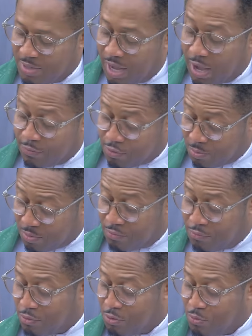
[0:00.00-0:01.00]
I have something
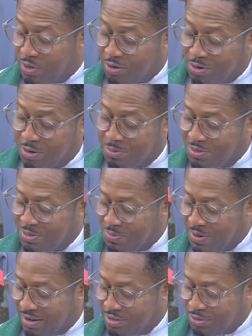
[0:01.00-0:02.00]
for you when you come to the
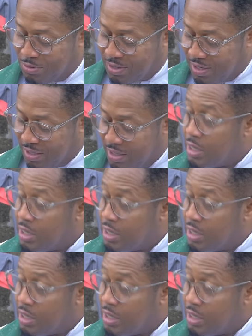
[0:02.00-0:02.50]
parish, okay? okay.